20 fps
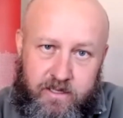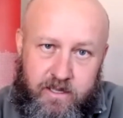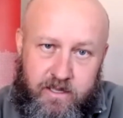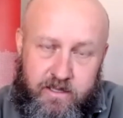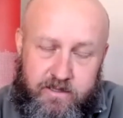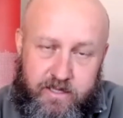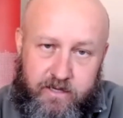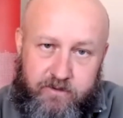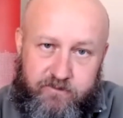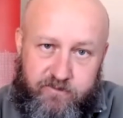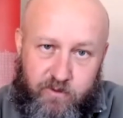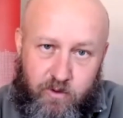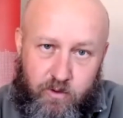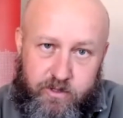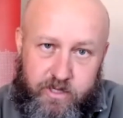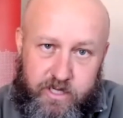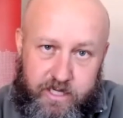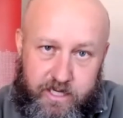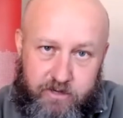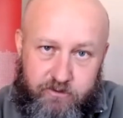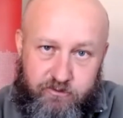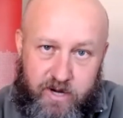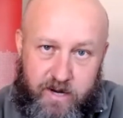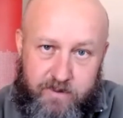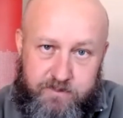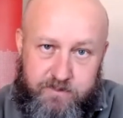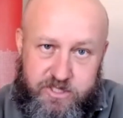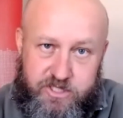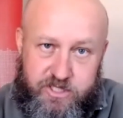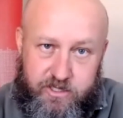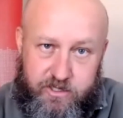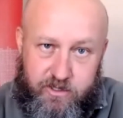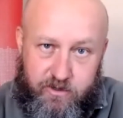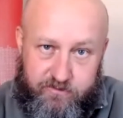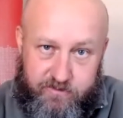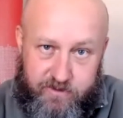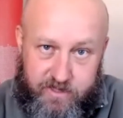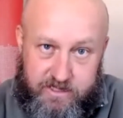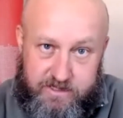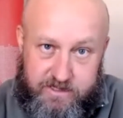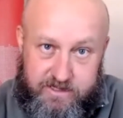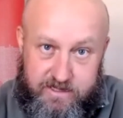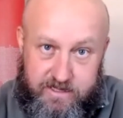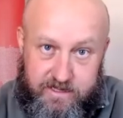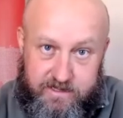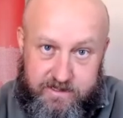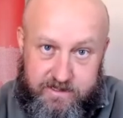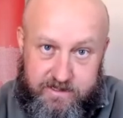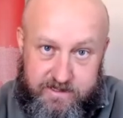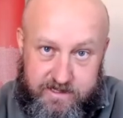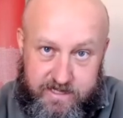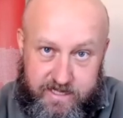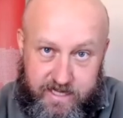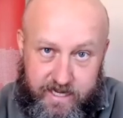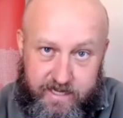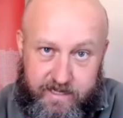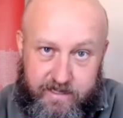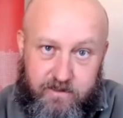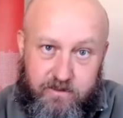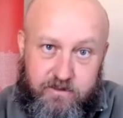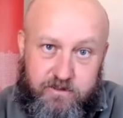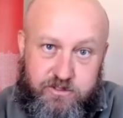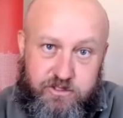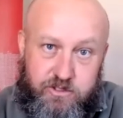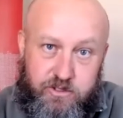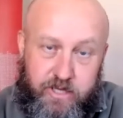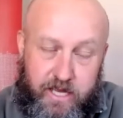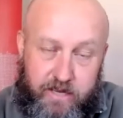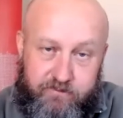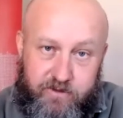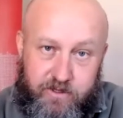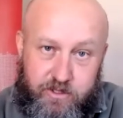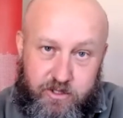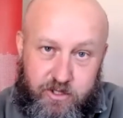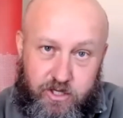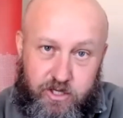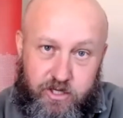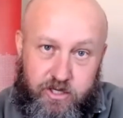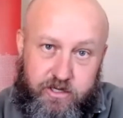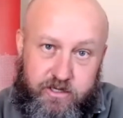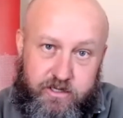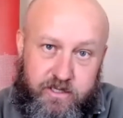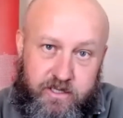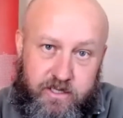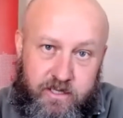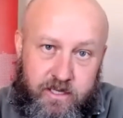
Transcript: that for an eruption of this scale to have occurred,